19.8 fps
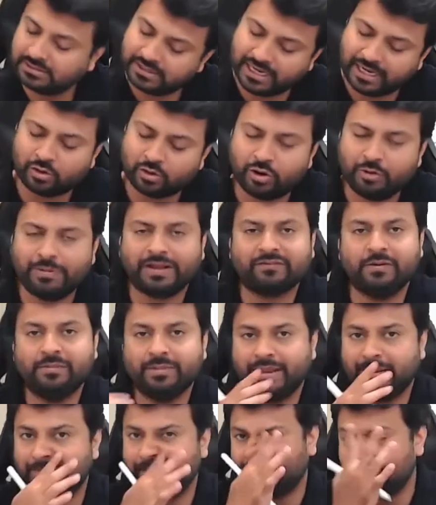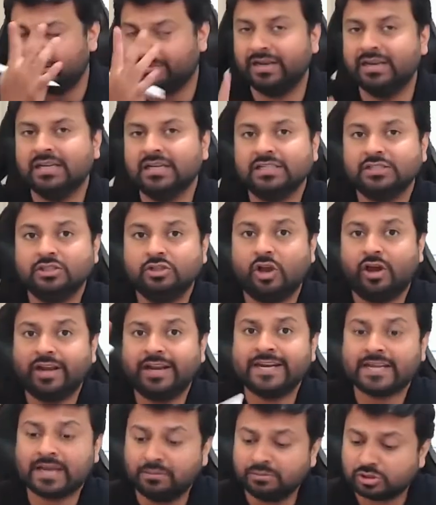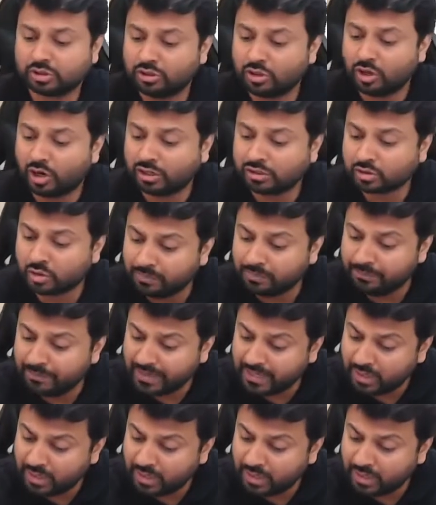then rollback will be applicable. Your income should not go below